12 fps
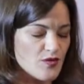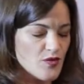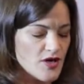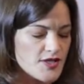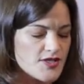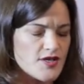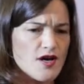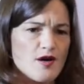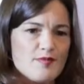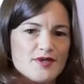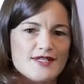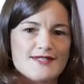the words
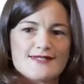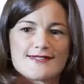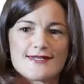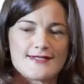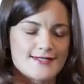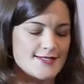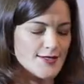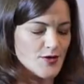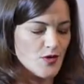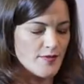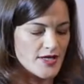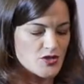urban, city,
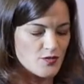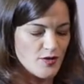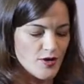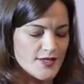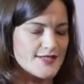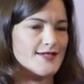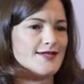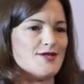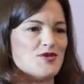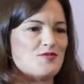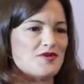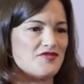or metropolitan in
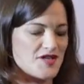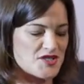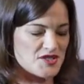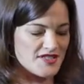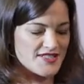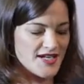your professional